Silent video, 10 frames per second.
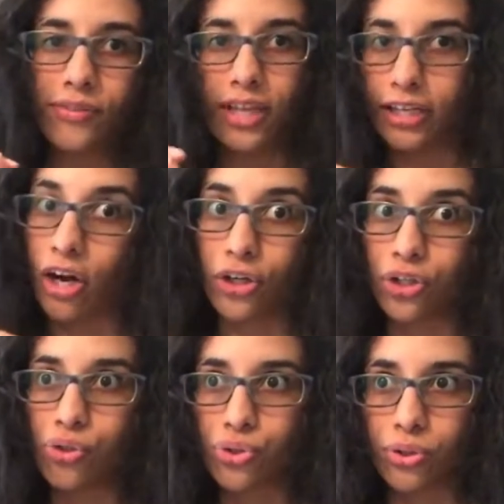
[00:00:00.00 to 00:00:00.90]
that are
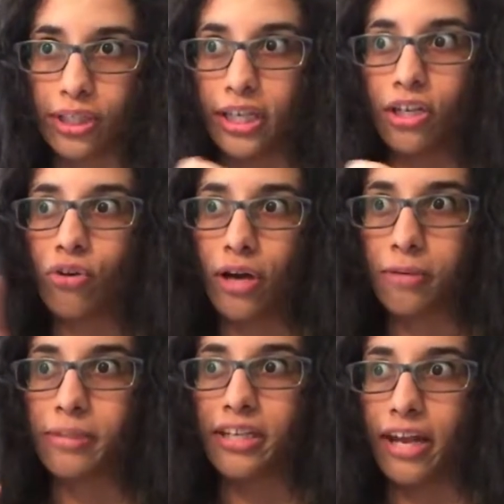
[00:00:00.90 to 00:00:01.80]
usually
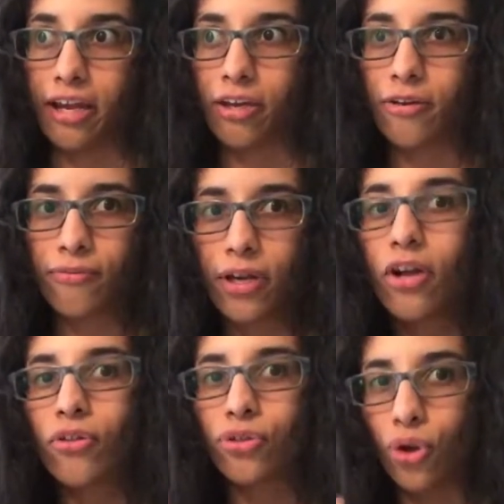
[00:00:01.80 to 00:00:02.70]
incredibly negative,
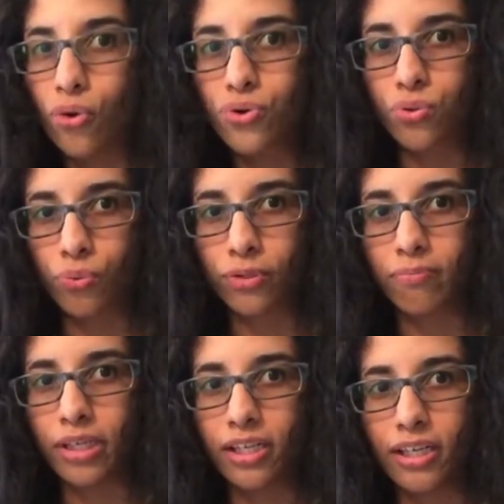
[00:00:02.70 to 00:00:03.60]
those
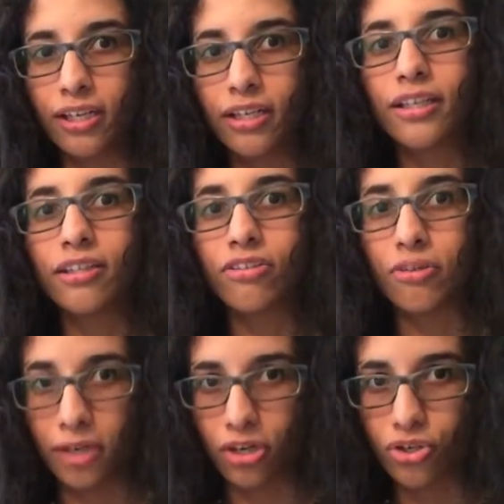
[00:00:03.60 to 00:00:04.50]
would be
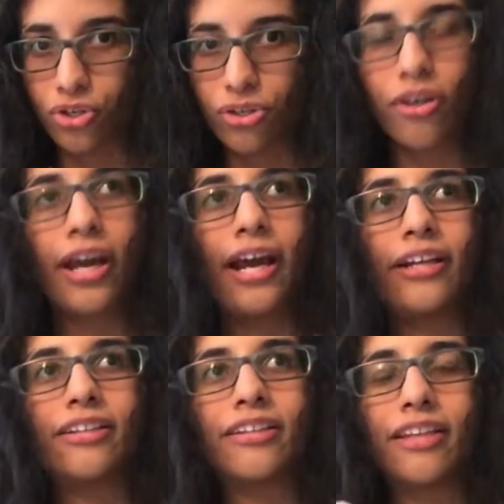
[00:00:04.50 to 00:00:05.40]
diminished.
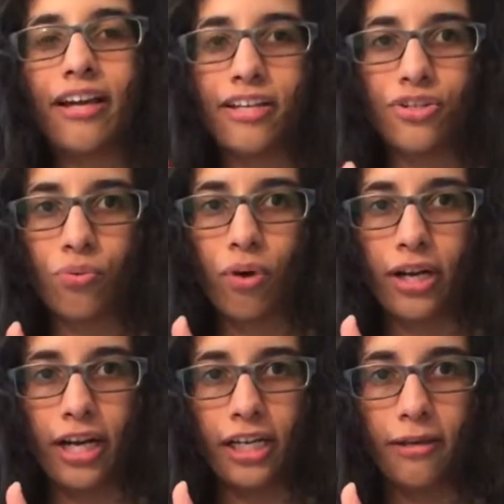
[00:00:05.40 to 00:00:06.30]
And that is
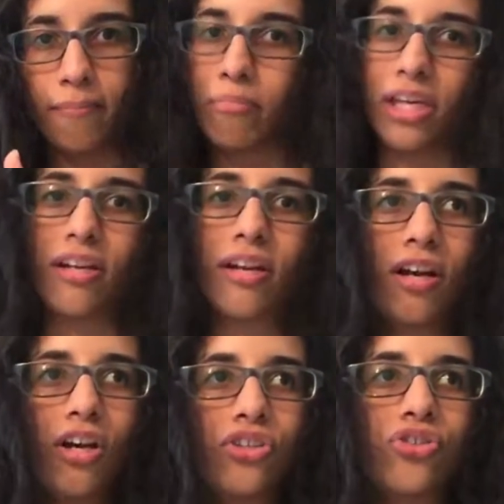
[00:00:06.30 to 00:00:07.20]
what I mean.
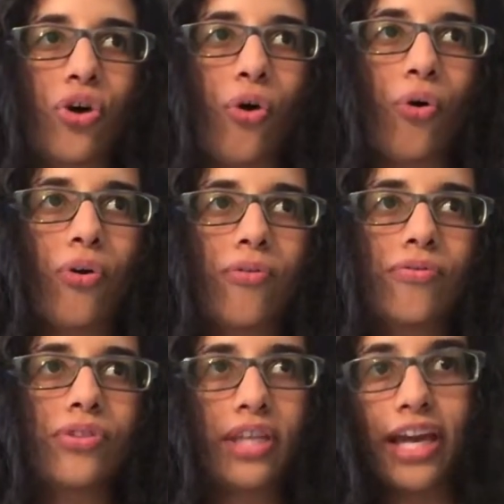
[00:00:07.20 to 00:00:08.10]
So,
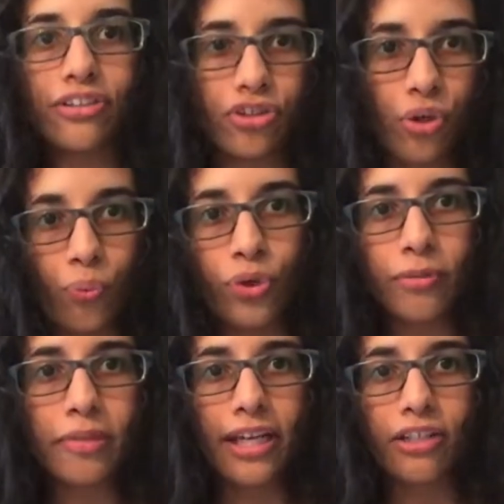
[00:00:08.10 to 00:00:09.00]
yes, you
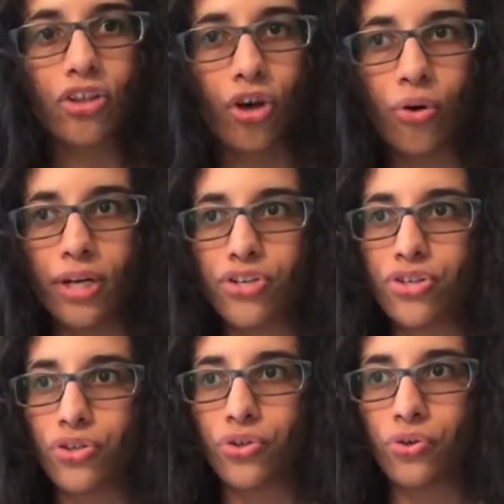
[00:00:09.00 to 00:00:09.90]
would be
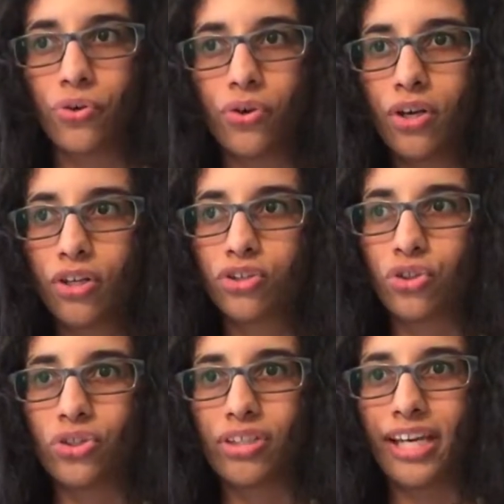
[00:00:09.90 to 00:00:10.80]
encouraged to
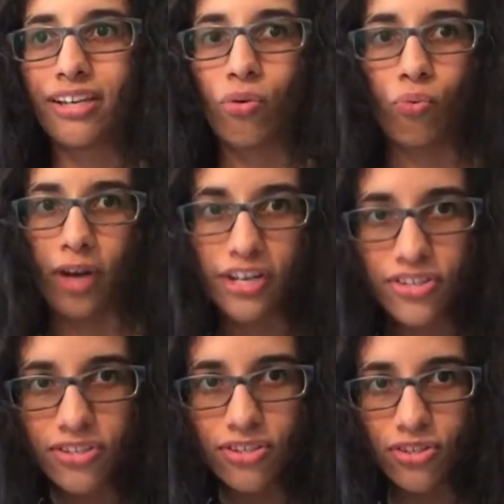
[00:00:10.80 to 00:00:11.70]
take
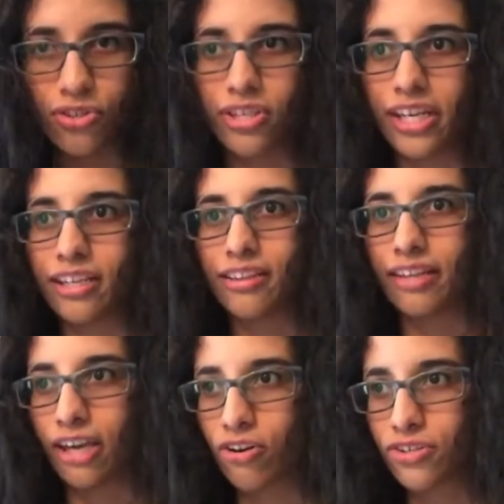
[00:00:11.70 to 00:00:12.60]
risks, to take
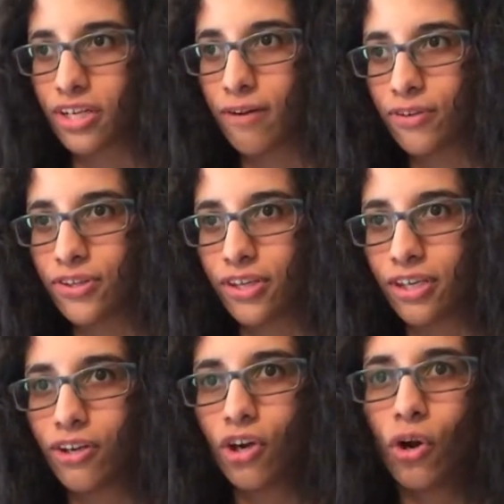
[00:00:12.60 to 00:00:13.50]
dares and
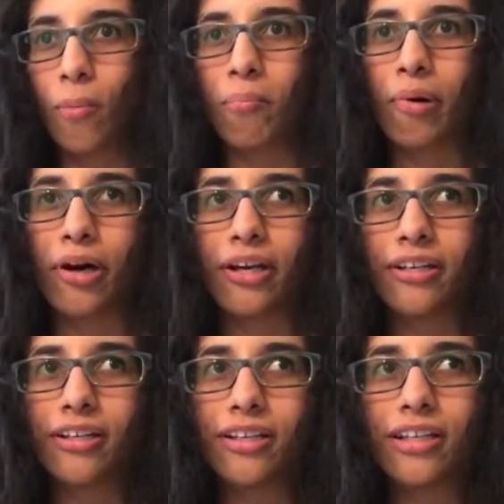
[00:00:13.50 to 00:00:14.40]
everything, but